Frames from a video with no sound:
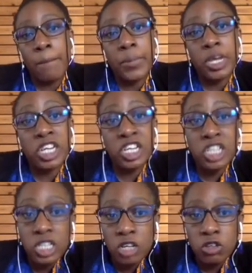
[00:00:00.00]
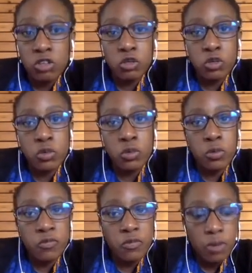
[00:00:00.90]
In addition
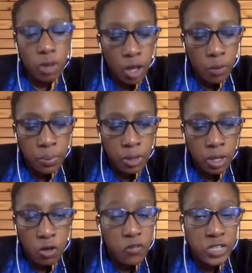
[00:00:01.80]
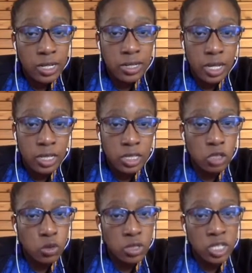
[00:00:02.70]
to helping co-facilitate these
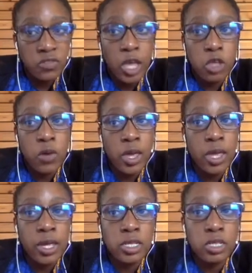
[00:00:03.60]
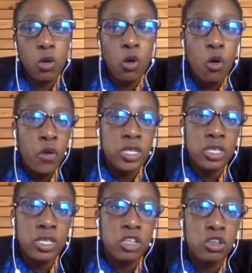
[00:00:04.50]
courses for IUIS, all
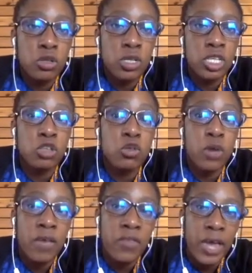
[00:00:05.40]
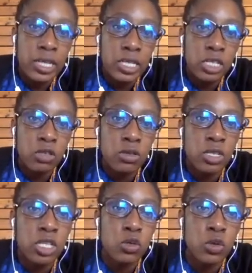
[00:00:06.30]
registered users do have access to
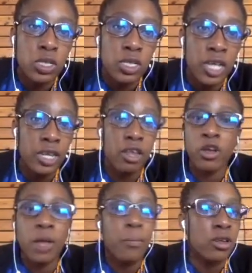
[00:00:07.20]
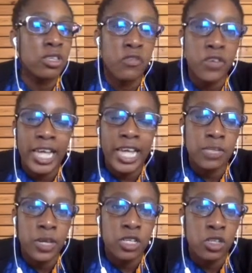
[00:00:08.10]
these courses and can learn about different
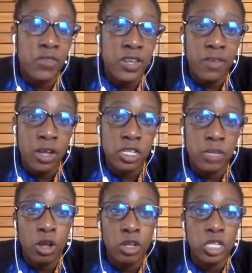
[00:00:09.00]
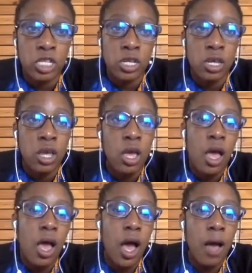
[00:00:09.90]
aspects of advanced immunology
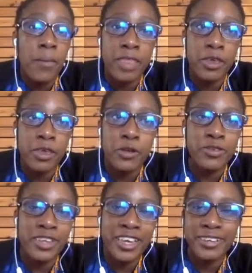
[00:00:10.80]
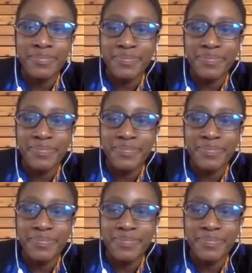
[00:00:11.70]
at their own time.